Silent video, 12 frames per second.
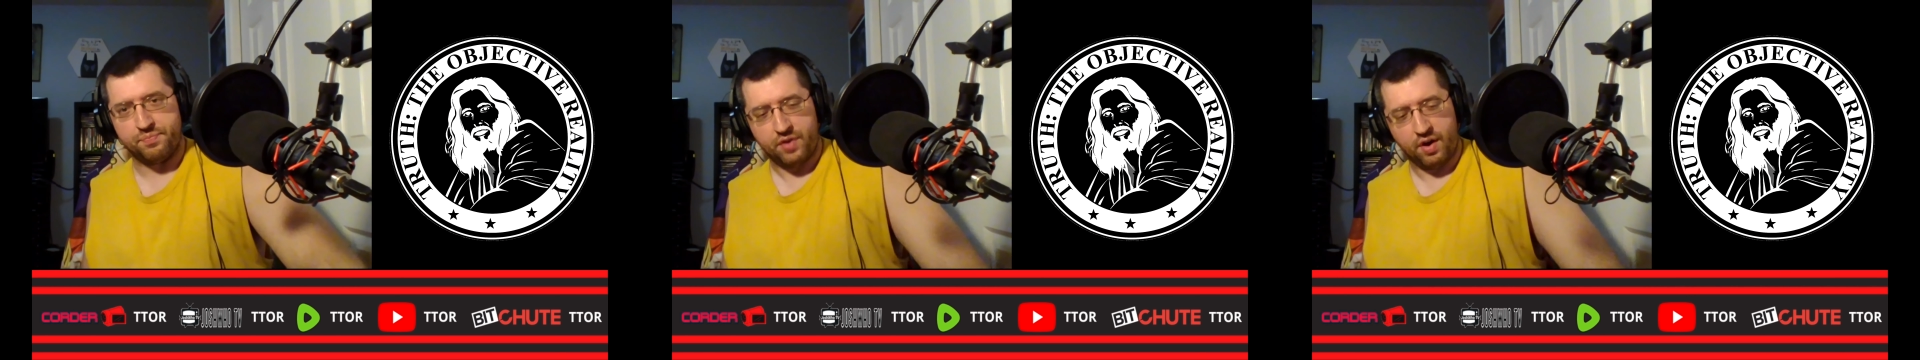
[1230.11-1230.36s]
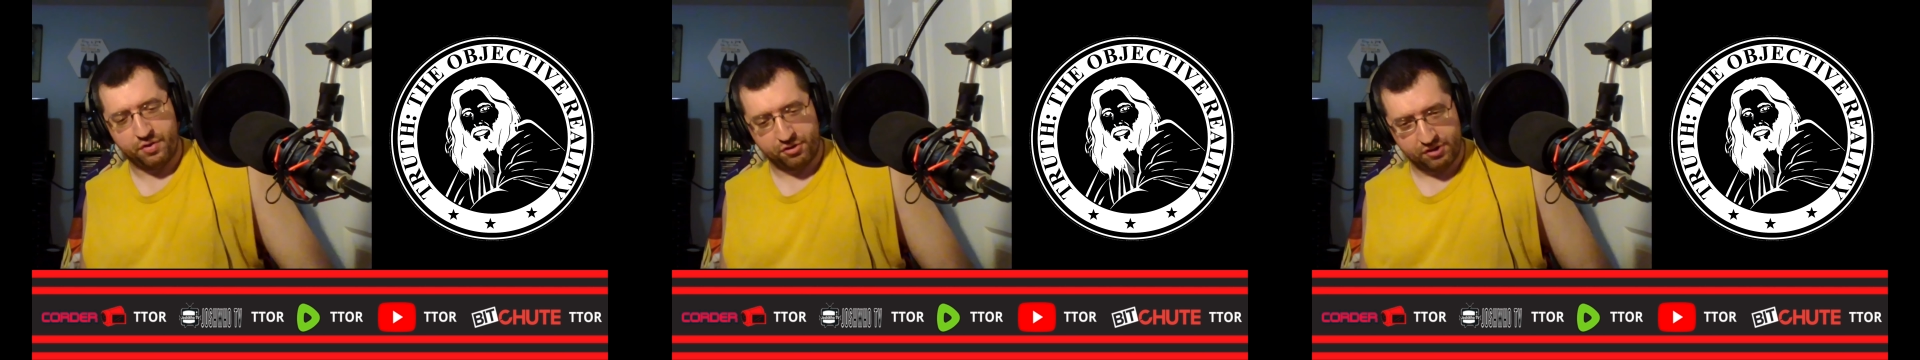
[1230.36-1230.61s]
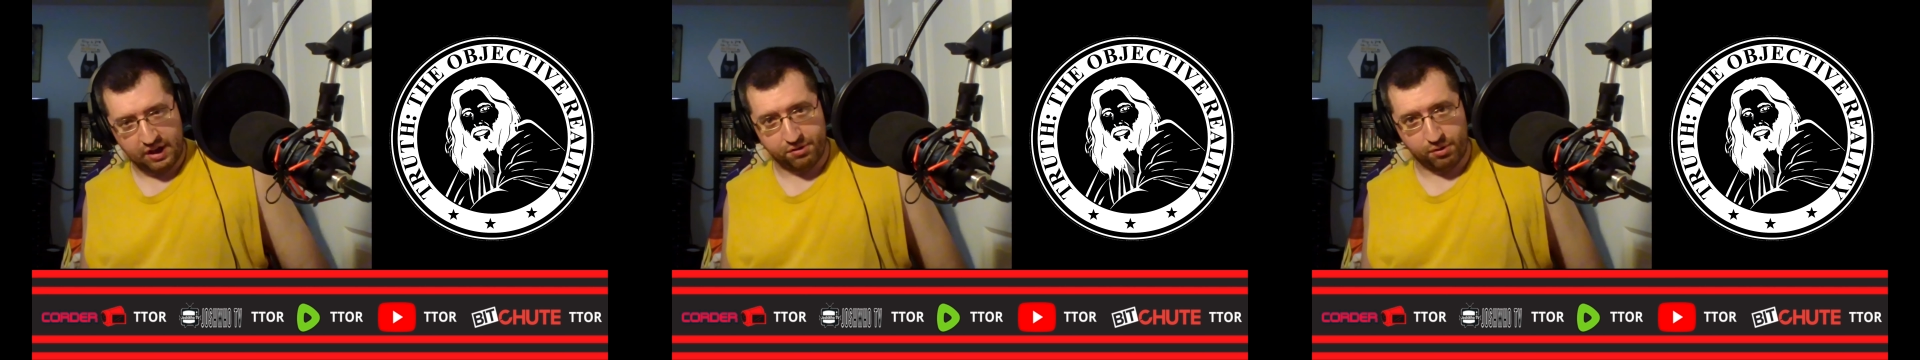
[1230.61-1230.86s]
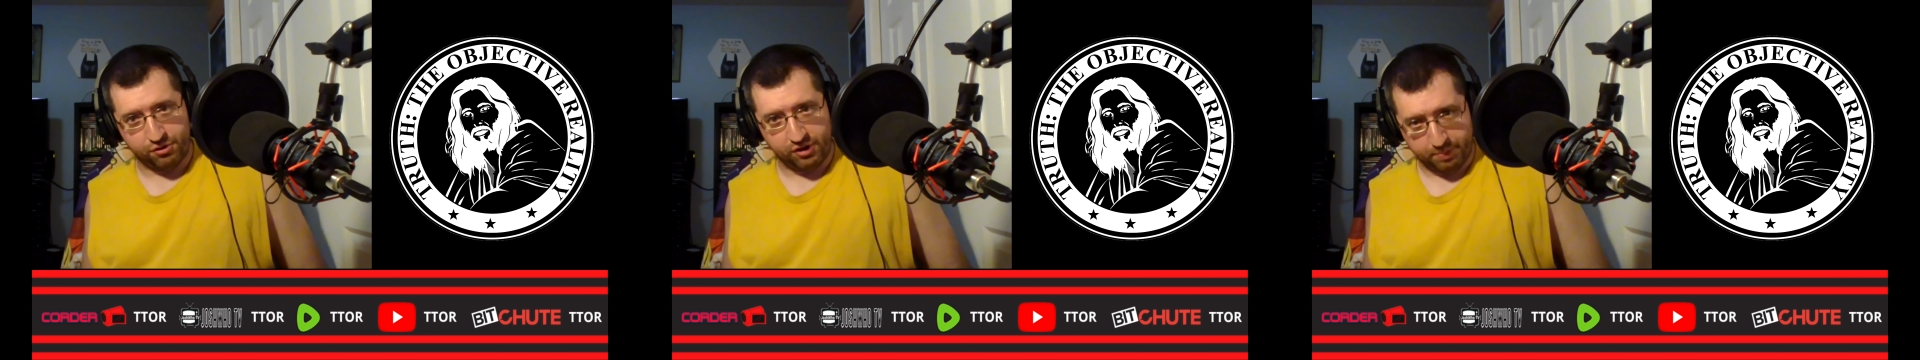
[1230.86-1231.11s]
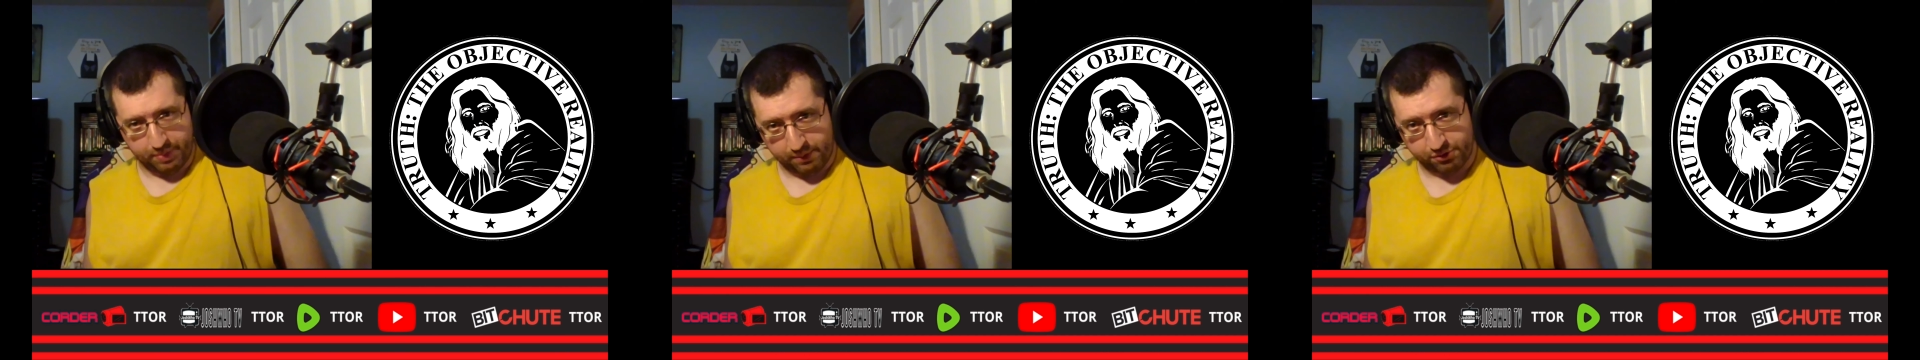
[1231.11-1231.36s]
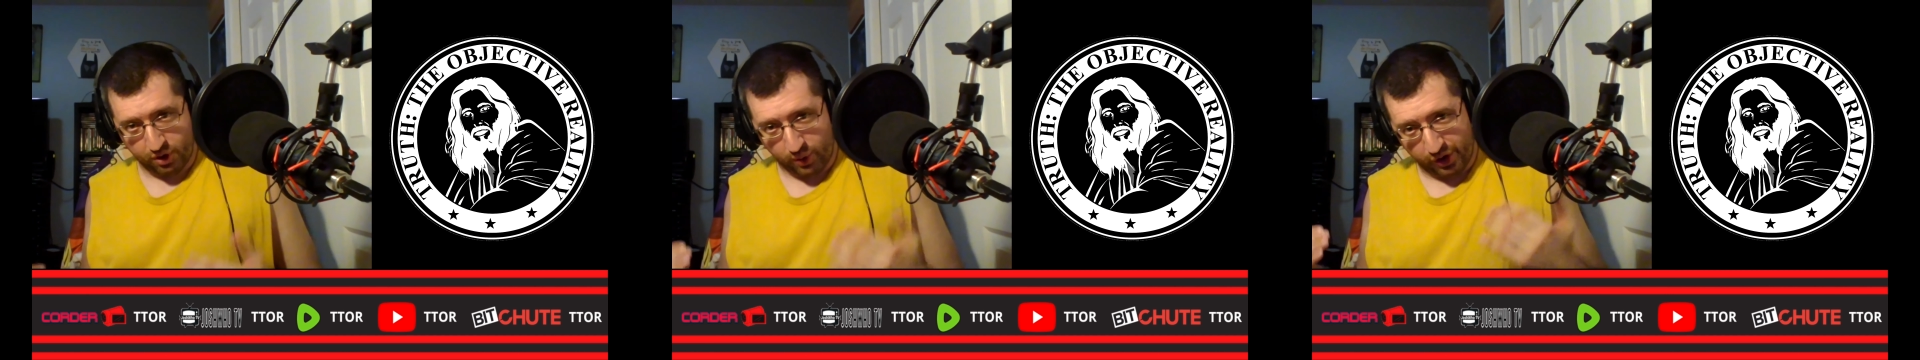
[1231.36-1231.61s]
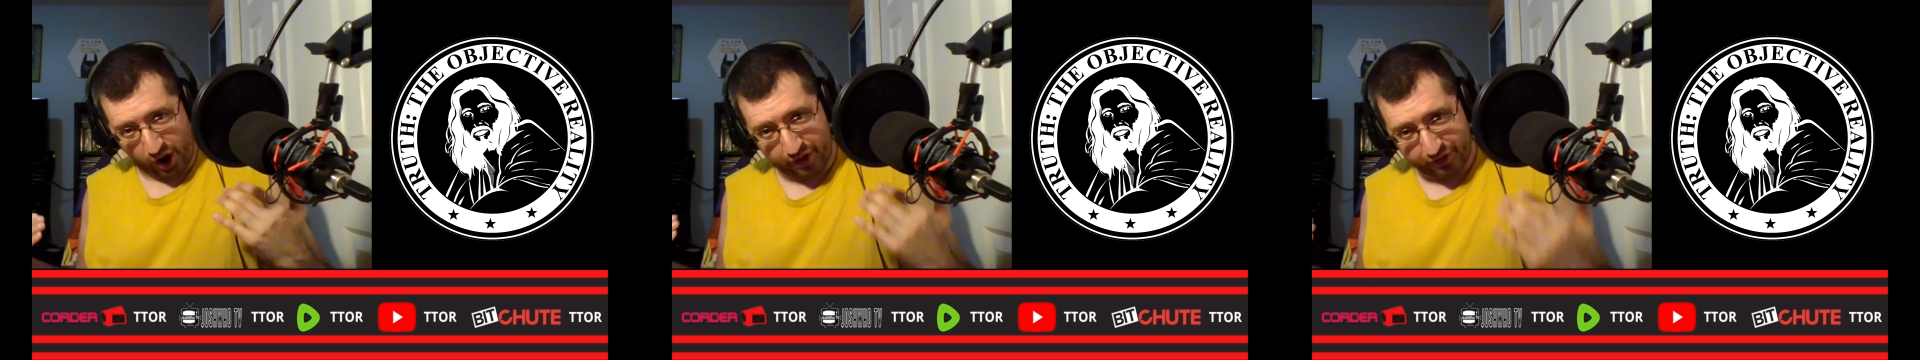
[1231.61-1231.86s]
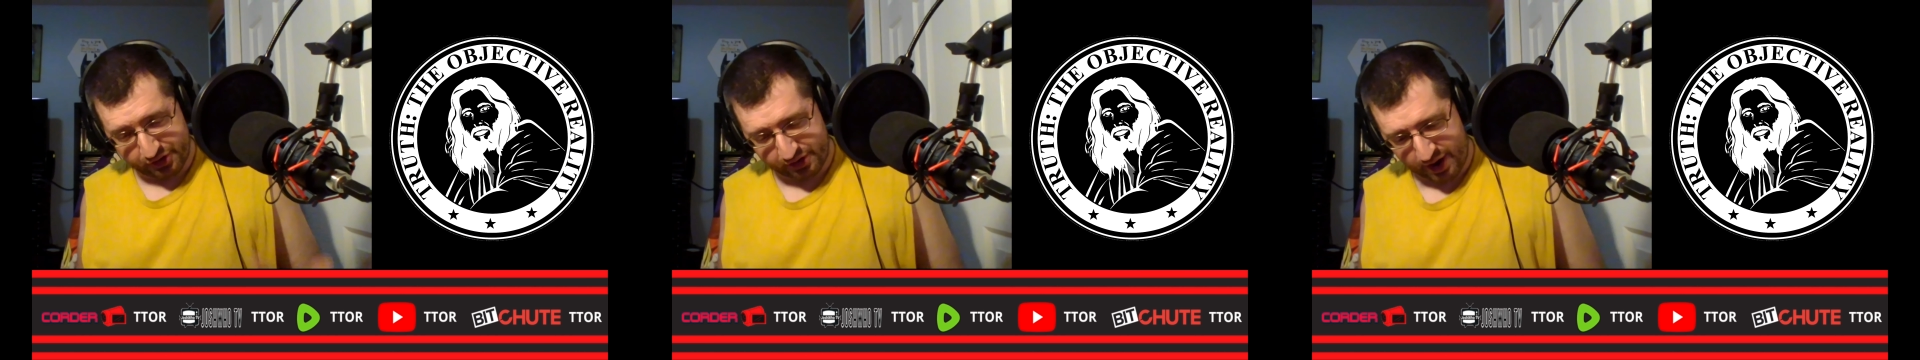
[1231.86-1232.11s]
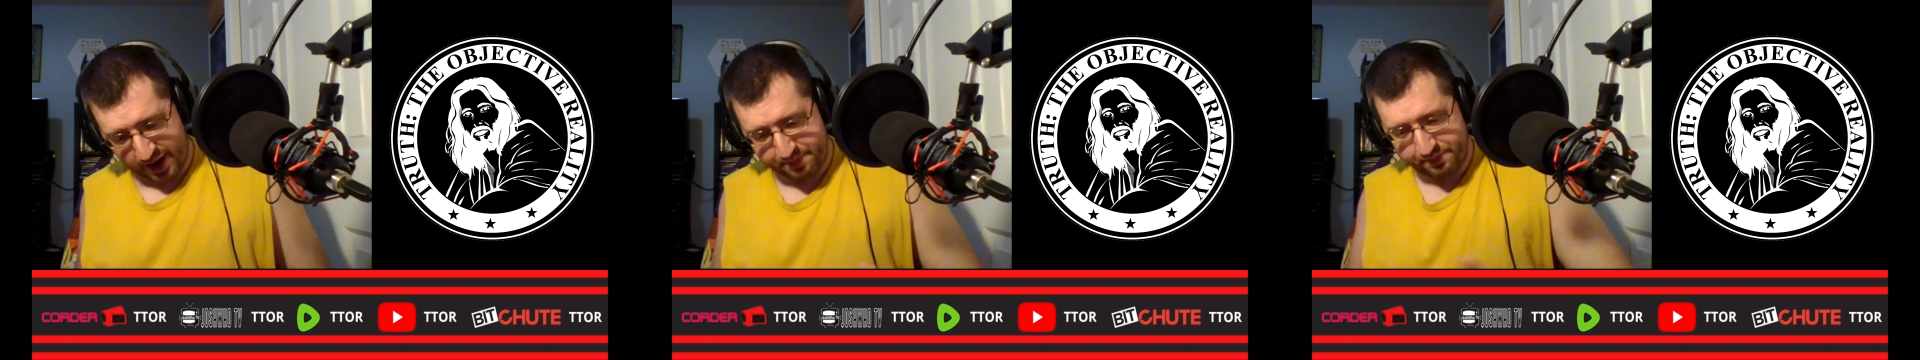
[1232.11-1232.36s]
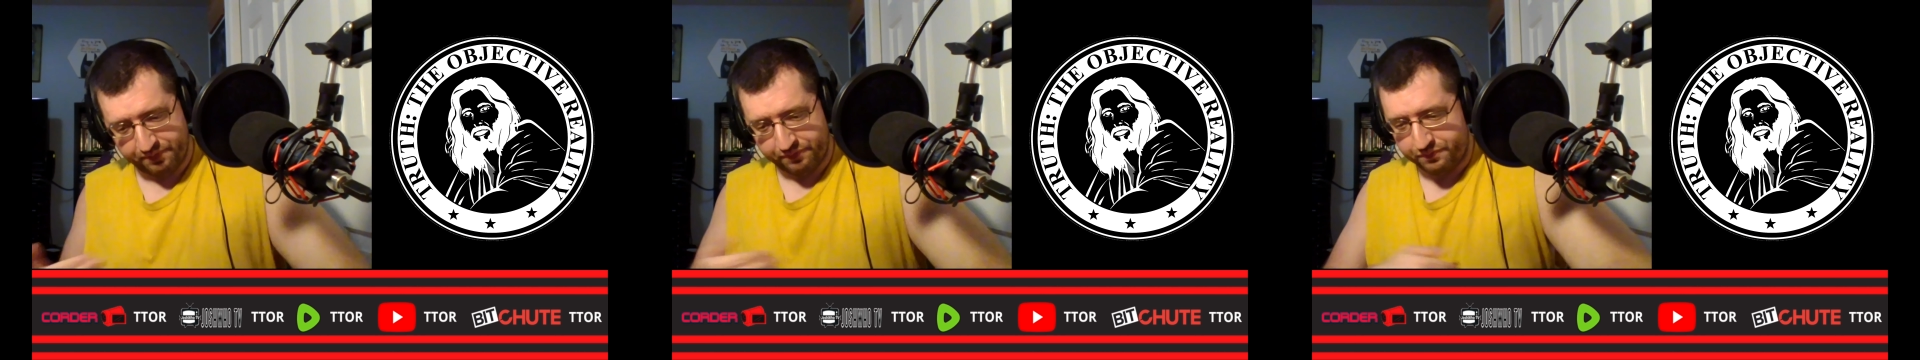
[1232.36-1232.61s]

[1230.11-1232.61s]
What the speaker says: of the censorship that was going on at the time,